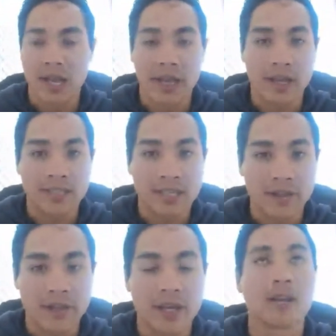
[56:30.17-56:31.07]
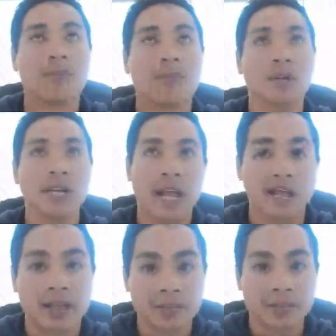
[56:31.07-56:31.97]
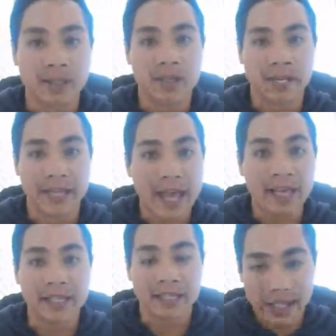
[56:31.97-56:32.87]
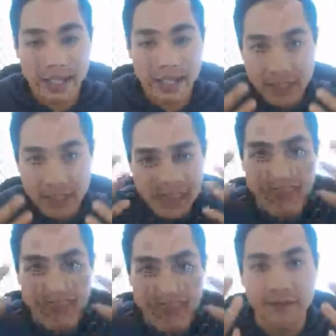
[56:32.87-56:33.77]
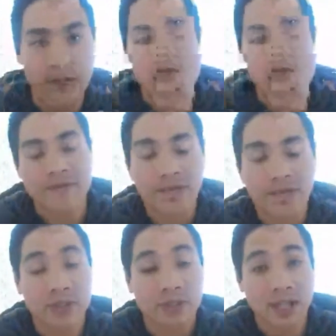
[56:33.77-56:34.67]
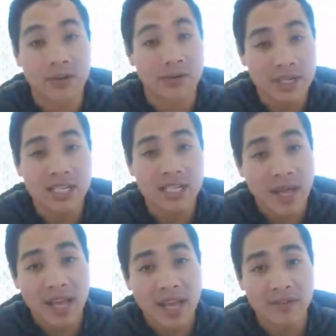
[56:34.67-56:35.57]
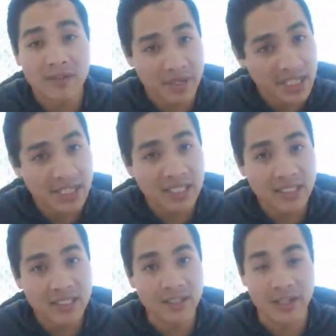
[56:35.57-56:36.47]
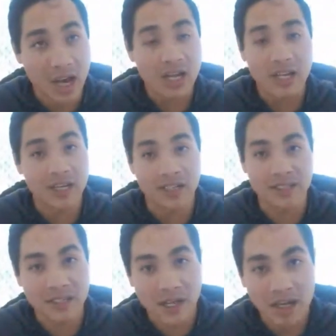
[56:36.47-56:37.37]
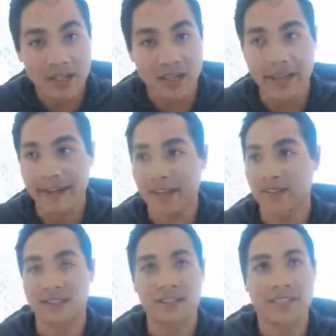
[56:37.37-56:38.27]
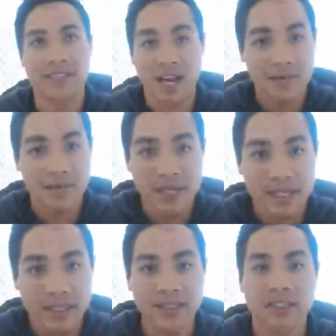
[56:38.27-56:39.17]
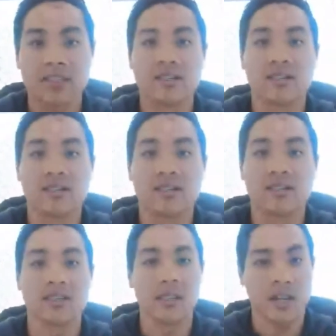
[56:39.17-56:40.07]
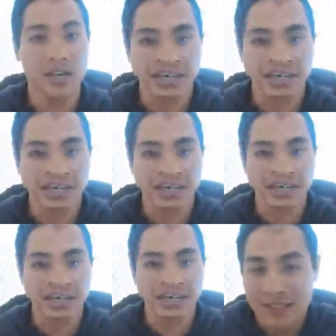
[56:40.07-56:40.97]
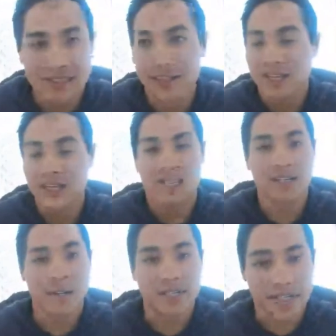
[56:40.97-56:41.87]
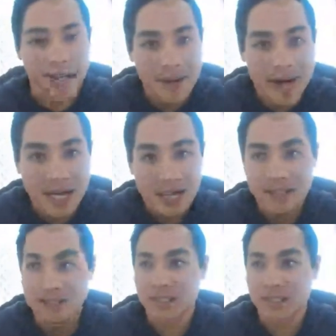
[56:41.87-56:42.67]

And I sat there and I'm looking at him and, you know, again, tears fell down my face. You know, I was just like, "Really, man? Really? You're not gonna like yell at me, you know, you're not gonna tell me I'm a dumbass,